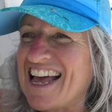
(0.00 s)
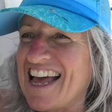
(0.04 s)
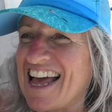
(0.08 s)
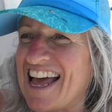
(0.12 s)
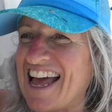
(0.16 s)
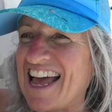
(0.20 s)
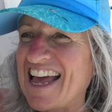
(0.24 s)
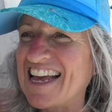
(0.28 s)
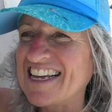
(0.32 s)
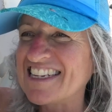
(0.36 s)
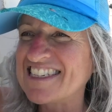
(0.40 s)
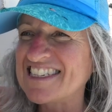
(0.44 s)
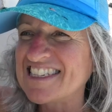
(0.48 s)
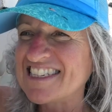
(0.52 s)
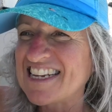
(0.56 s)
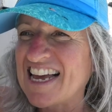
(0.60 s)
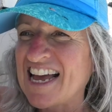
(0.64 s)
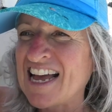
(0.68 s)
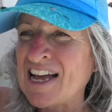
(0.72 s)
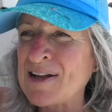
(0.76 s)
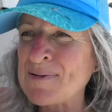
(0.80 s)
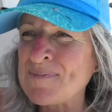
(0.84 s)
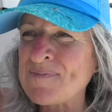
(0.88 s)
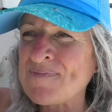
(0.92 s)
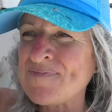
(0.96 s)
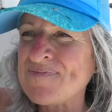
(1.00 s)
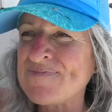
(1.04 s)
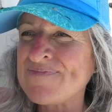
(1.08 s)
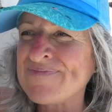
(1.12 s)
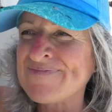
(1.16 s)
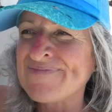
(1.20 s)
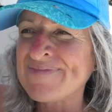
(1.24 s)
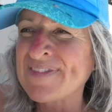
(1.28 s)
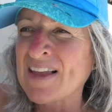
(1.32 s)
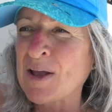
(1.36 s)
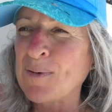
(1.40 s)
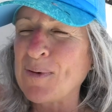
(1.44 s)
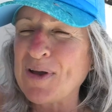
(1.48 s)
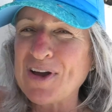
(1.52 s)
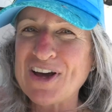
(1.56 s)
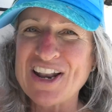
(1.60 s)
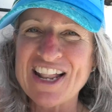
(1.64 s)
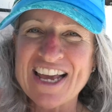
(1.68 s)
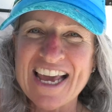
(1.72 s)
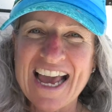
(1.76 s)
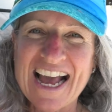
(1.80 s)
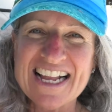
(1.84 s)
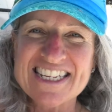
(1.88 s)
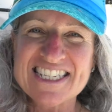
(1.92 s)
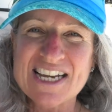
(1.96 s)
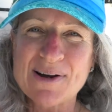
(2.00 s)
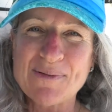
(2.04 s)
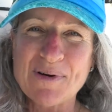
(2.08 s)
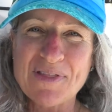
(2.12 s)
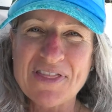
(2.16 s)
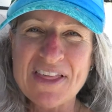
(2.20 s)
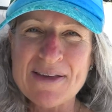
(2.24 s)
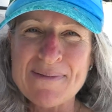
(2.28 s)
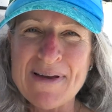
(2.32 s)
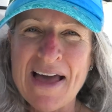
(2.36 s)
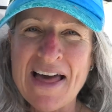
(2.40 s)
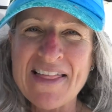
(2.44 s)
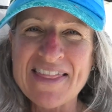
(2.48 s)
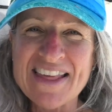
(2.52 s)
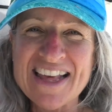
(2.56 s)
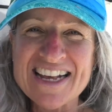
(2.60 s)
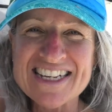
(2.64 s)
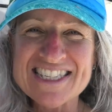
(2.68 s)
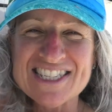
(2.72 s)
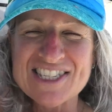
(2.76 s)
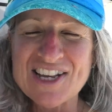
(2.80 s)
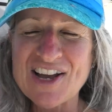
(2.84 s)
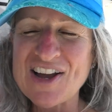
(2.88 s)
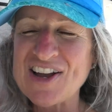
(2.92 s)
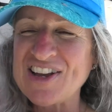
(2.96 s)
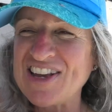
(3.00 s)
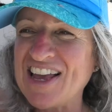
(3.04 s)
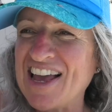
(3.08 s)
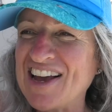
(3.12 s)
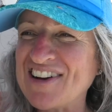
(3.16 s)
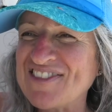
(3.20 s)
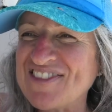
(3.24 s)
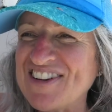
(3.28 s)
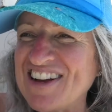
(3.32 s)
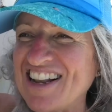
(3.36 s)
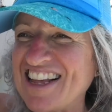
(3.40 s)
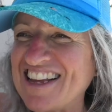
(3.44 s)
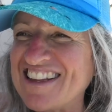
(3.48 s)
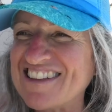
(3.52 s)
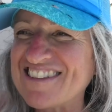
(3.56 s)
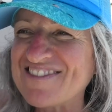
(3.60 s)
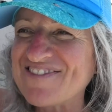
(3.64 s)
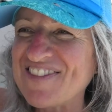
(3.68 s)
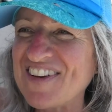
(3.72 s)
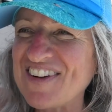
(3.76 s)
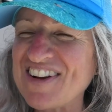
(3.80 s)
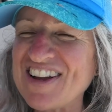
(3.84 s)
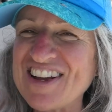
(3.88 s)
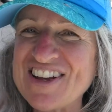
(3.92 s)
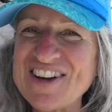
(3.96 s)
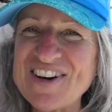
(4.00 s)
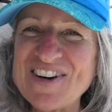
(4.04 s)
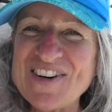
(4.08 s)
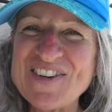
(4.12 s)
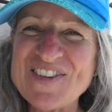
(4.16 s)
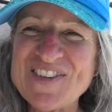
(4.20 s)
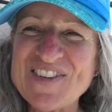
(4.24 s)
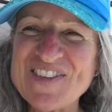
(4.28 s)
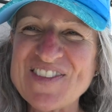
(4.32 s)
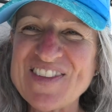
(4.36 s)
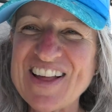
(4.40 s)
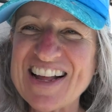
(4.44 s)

and we're going to catch up with them out there. So yeah, really very cool.